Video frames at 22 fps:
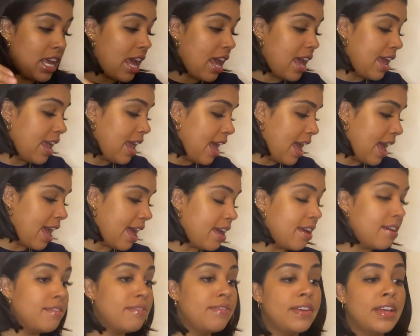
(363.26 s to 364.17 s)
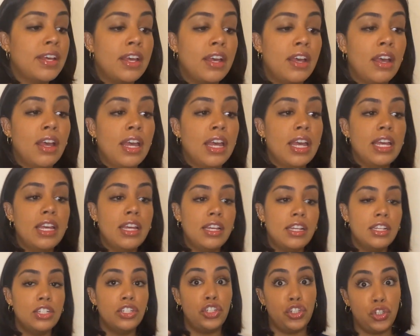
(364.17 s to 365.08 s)
I have
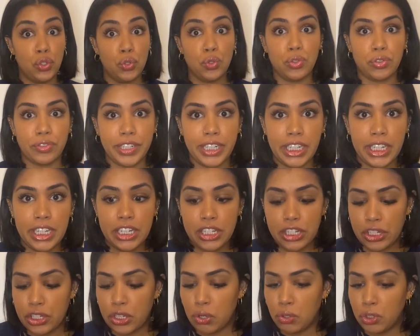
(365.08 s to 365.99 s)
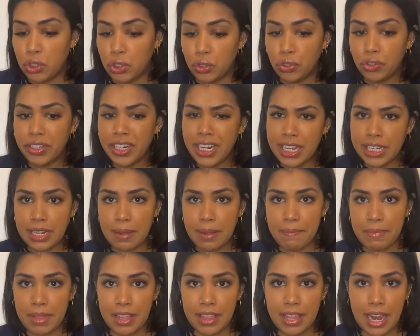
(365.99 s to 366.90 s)
is jewelry. So jewelry is
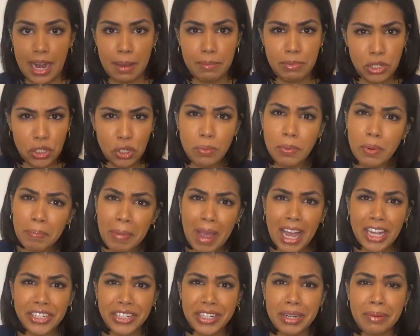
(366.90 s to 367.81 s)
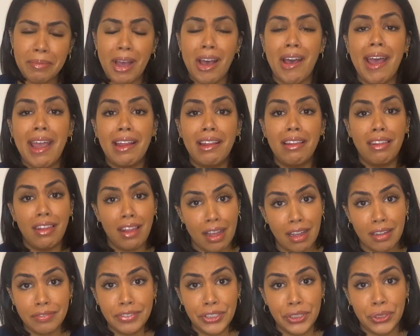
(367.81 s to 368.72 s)
something that I'm super passionate about. I
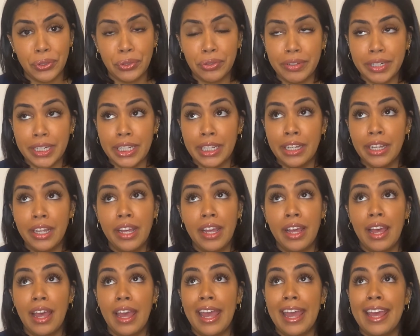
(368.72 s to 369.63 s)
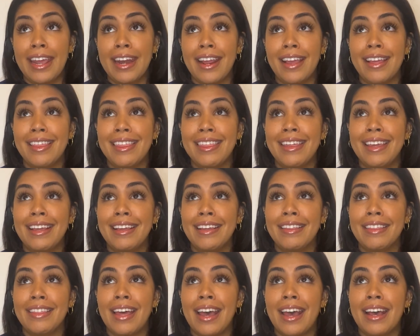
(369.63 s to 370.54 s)
love jewelry, and I think
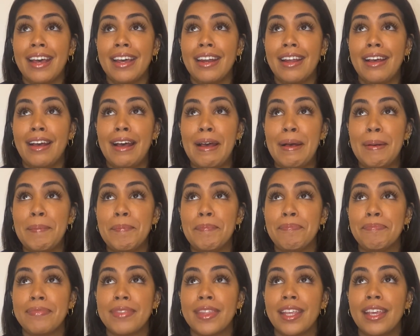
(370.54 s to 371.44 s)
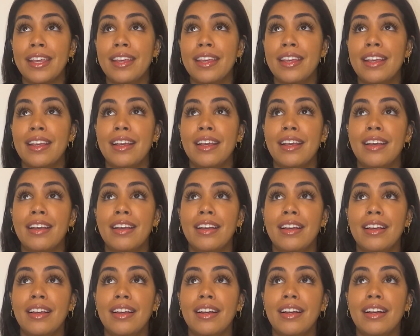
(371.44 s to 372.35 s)
that
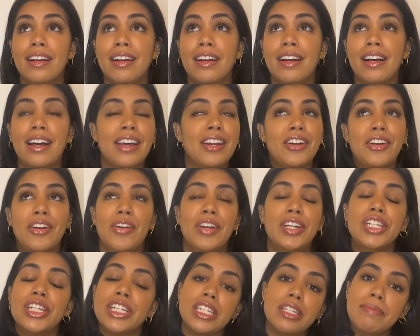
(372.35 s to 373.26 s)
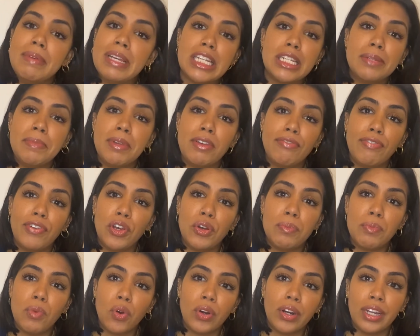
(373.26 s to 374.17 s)
I don't know, it just makes me feel
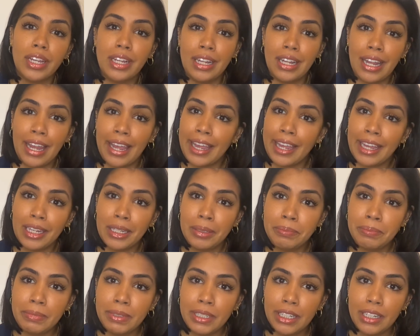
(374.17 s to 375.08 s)
more glam,